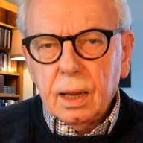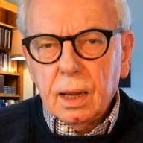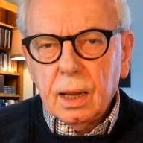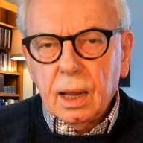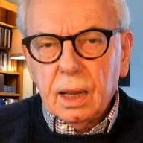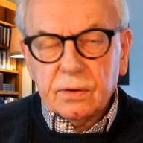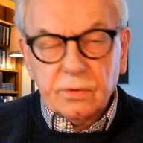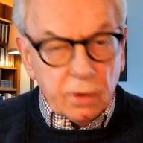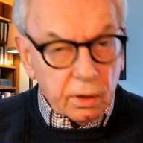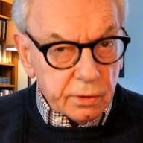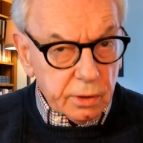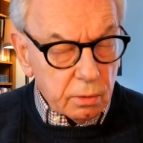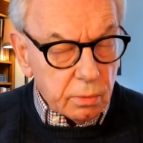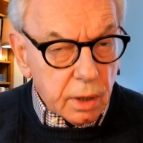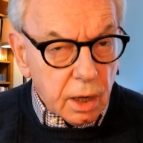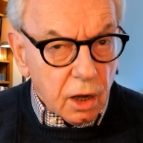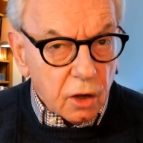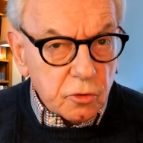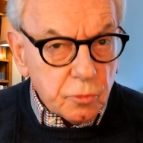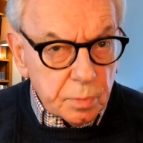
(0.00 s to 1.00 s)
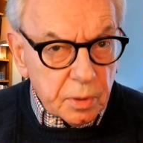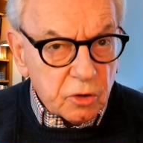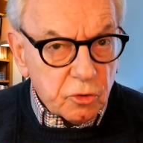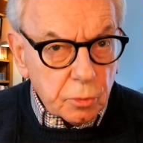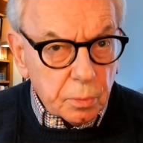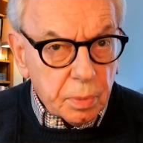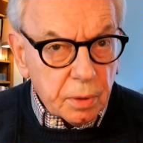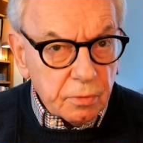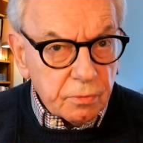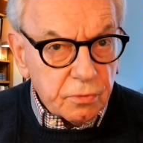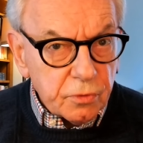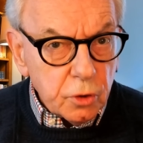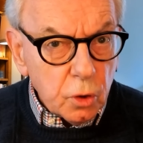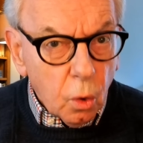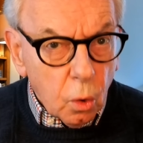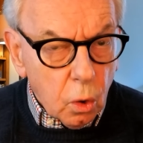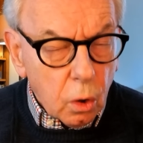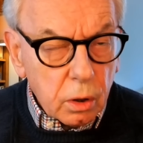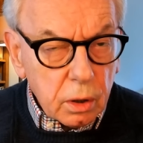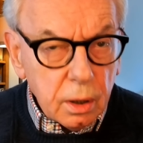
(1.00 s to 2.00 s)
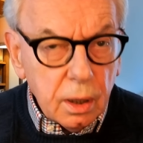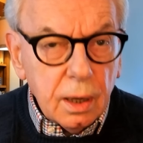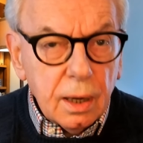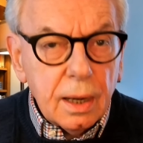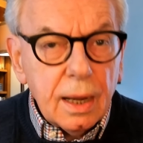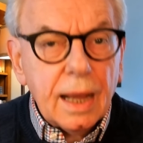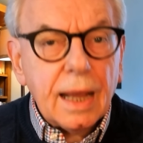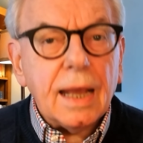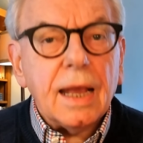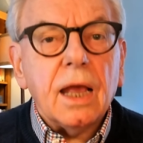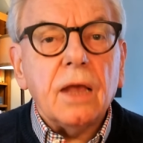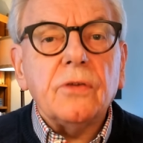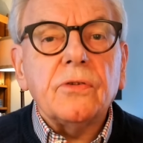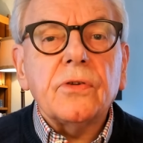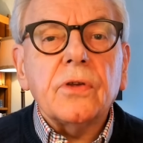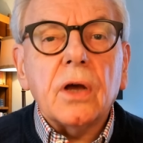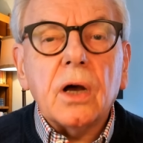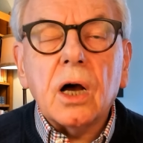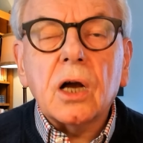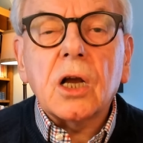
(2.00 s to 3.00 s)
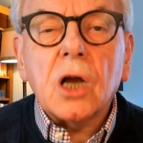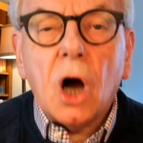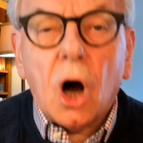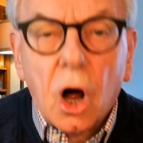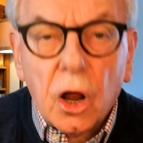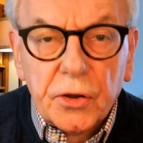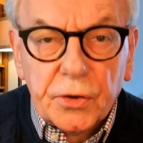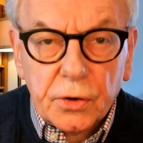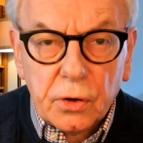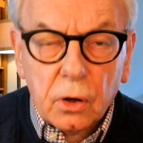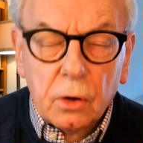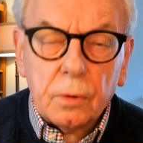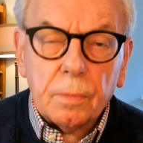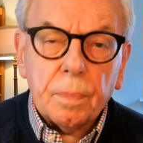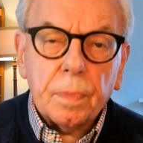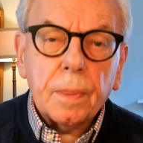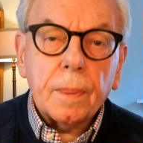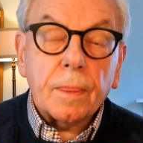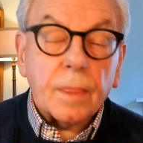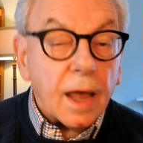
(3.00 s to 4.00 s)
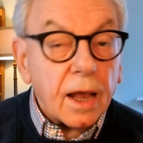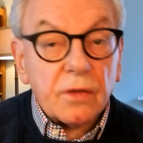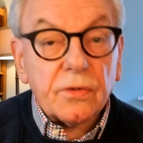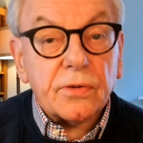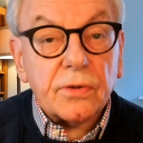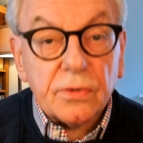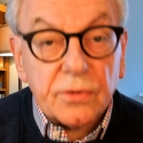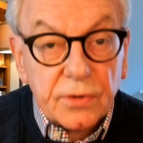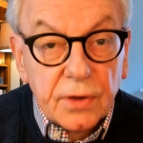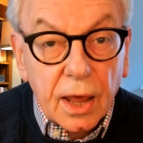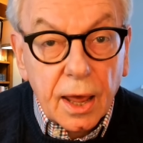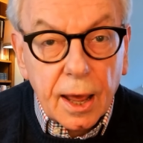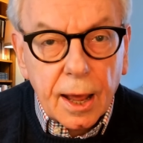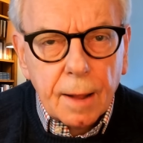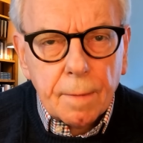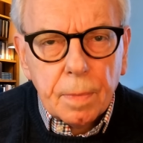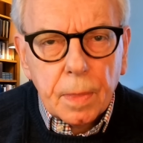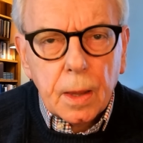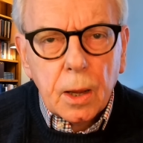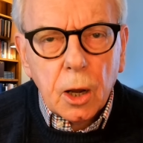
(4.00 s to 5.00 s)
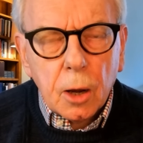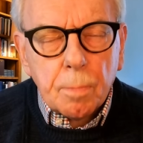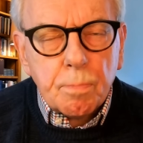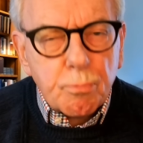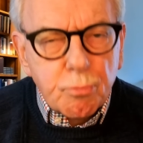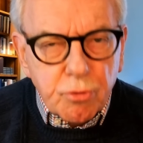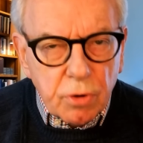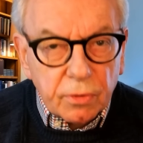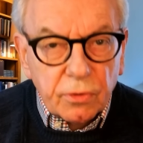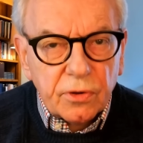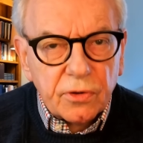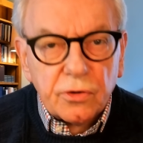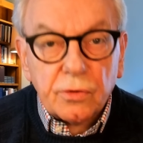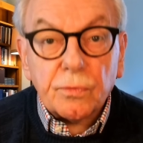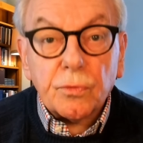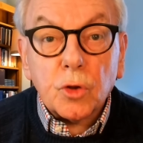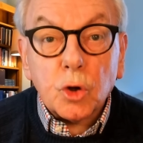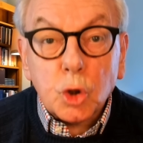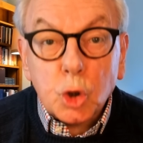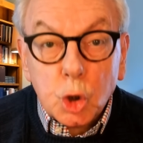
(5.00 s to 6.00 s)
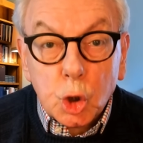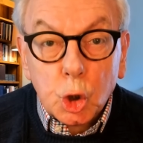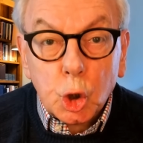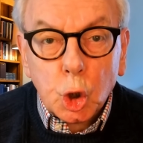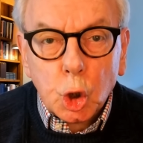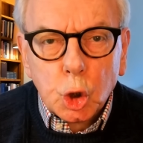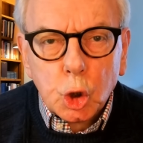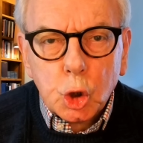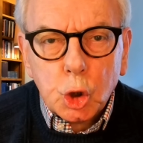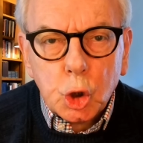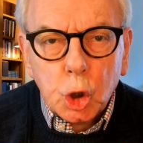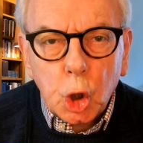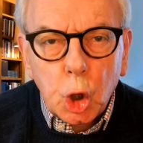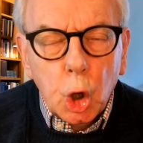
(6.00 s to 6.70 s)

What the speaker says: is not only Archbishop of York, he is a cardinal, that's to say, a prince of the church.